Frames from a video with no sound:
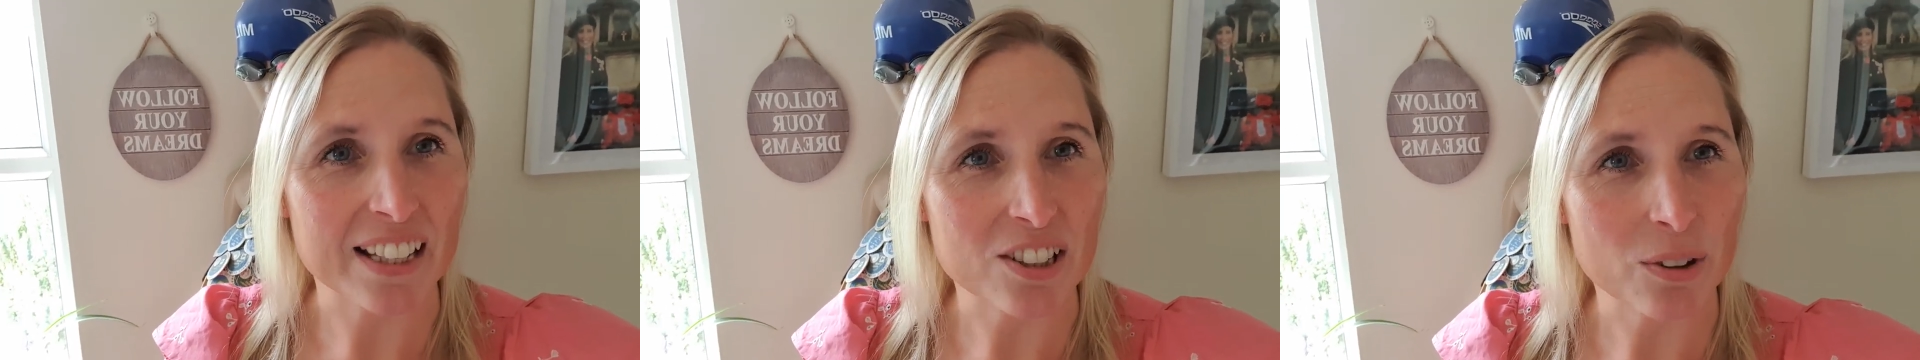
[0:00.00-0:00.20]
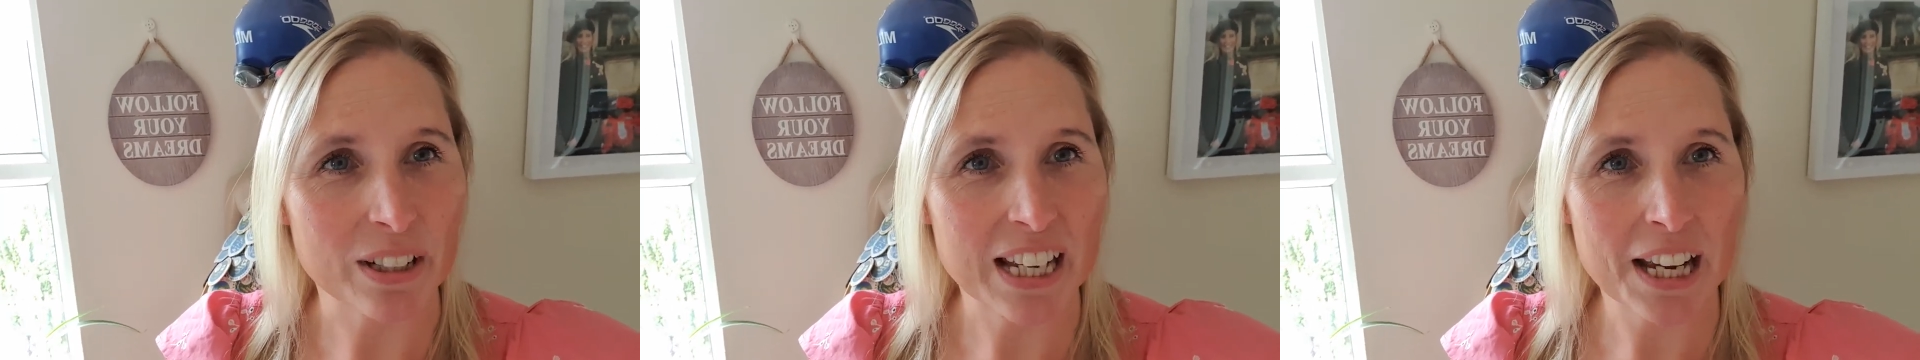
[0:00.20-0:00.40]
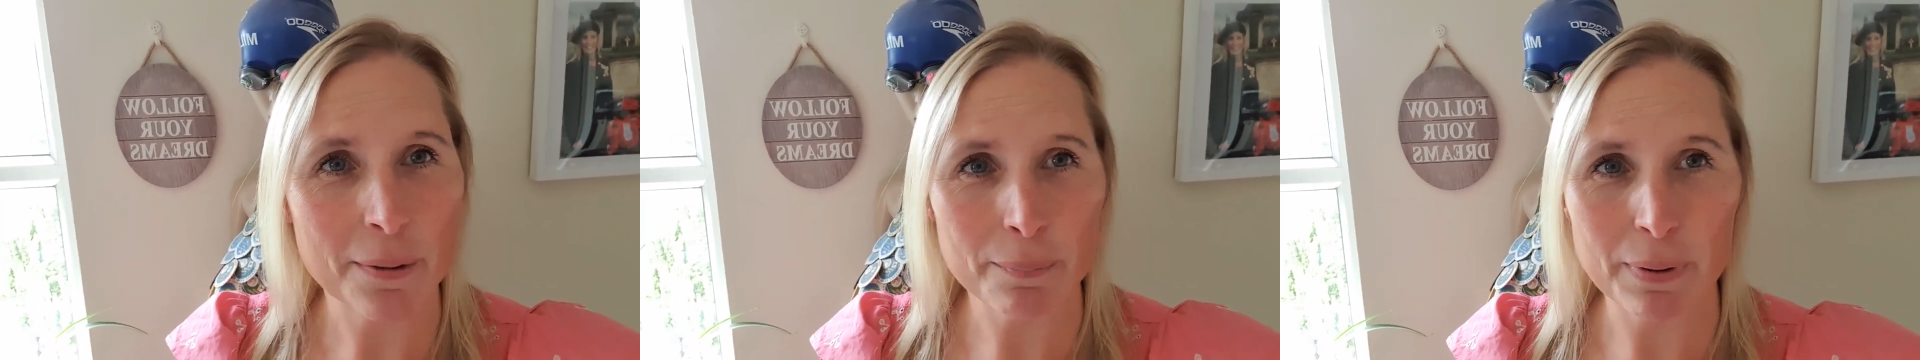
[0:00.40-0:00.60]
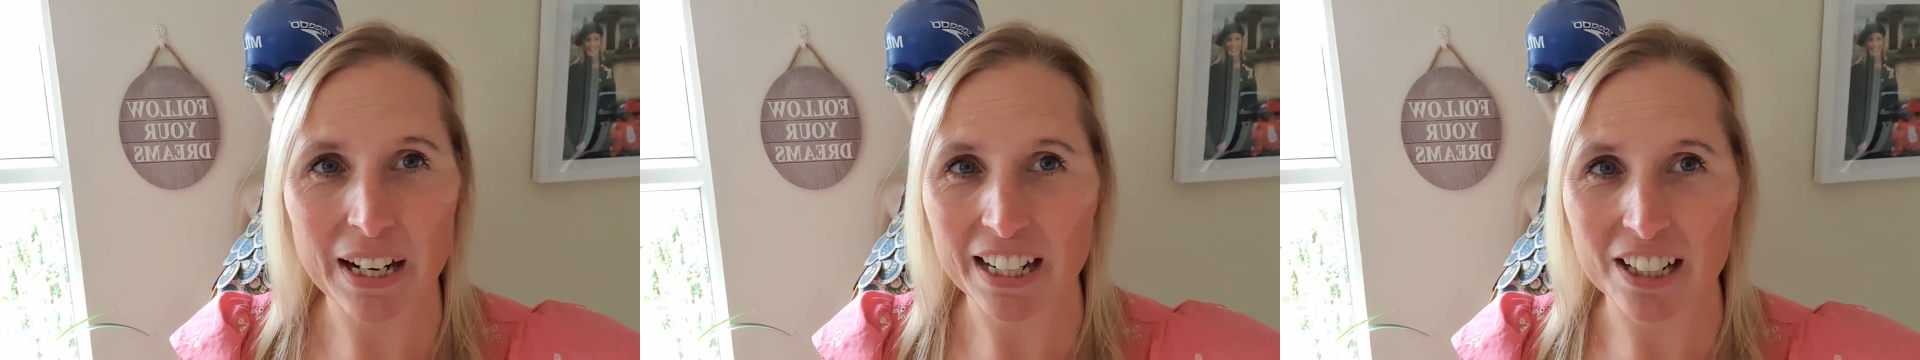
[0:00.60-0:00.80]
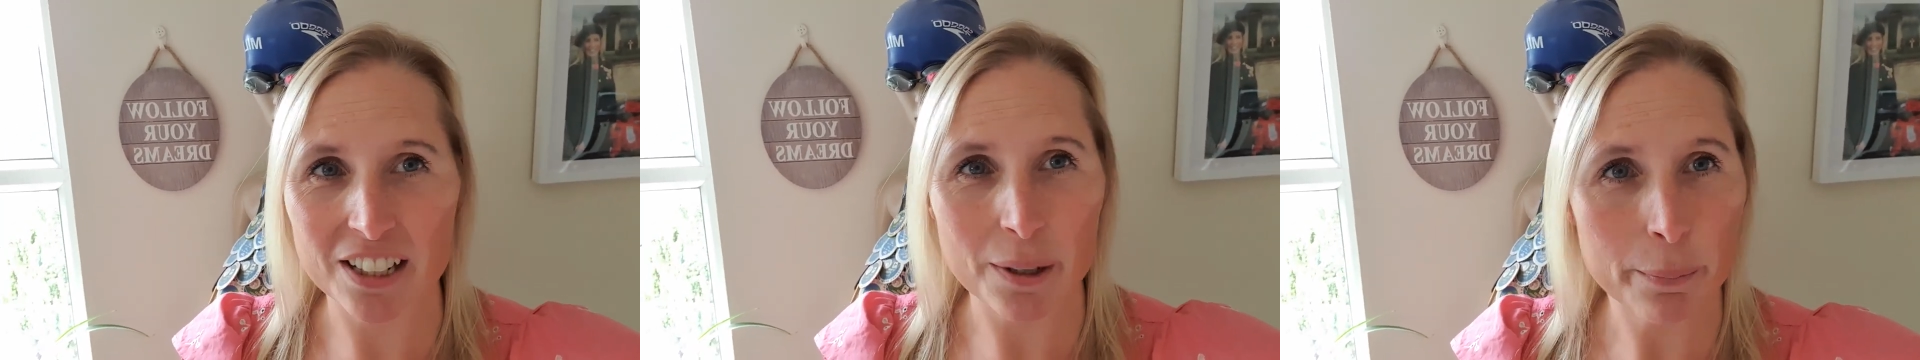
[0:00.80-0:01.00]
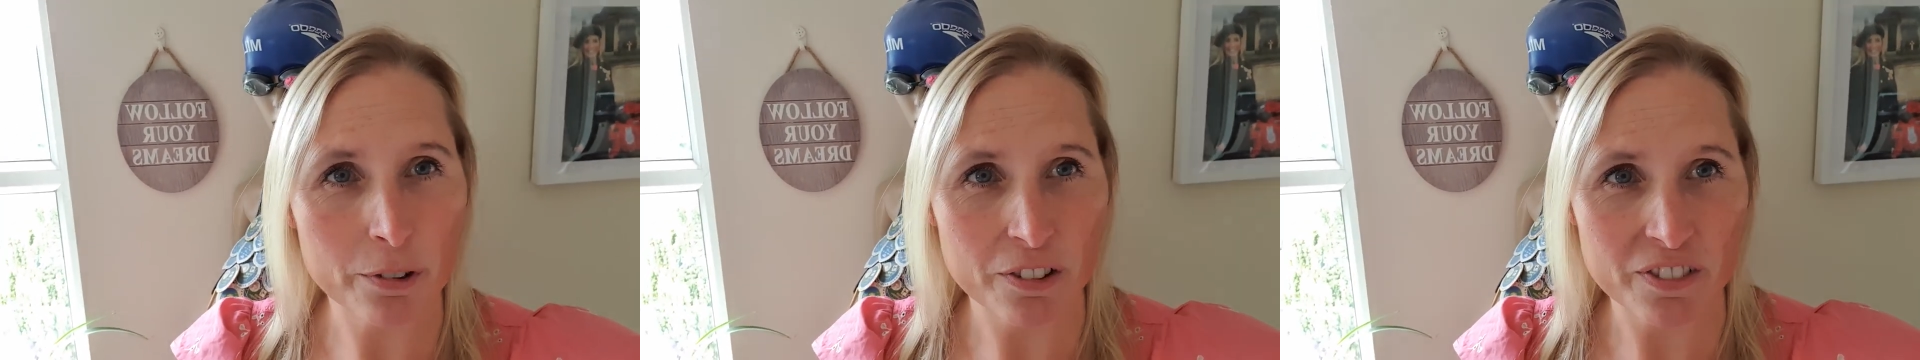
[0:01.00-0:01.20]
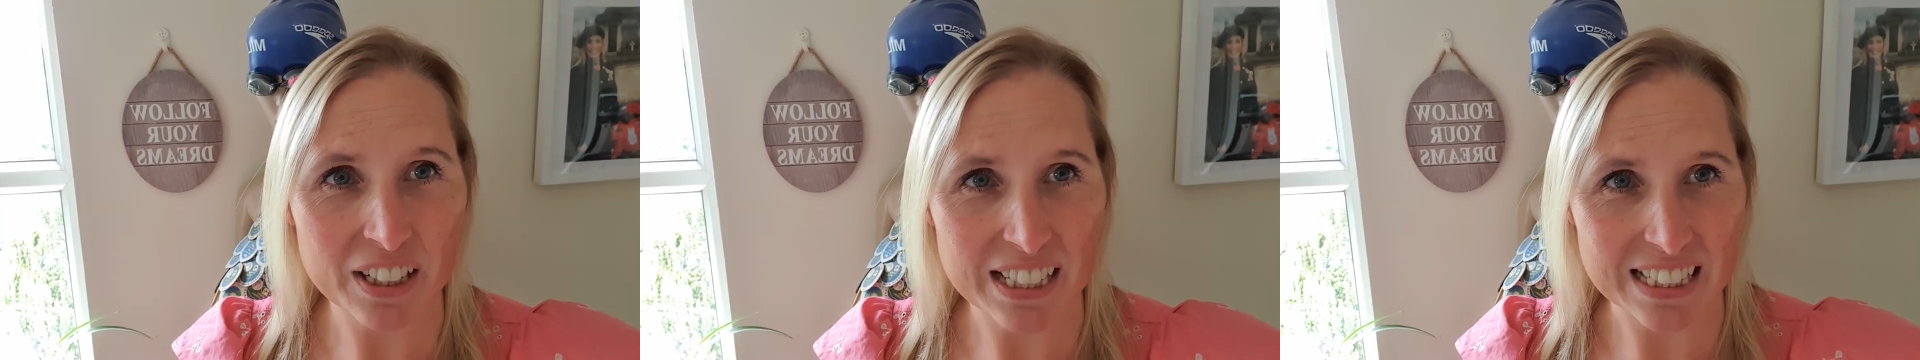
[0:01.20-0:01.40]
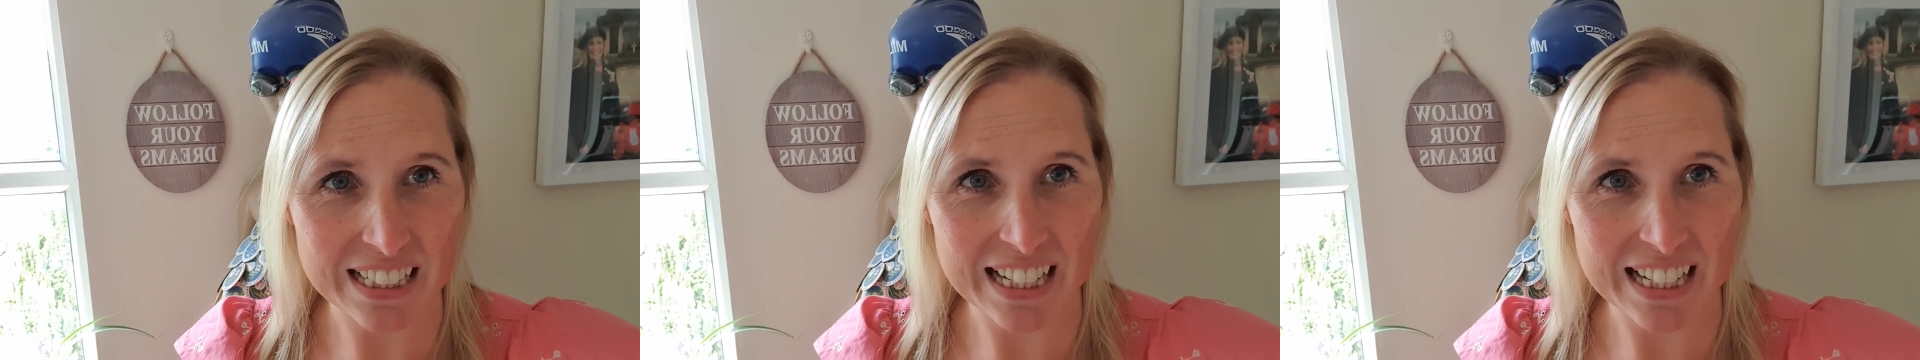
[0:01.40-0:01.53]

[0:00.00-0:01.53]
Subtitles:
so I came back a number of years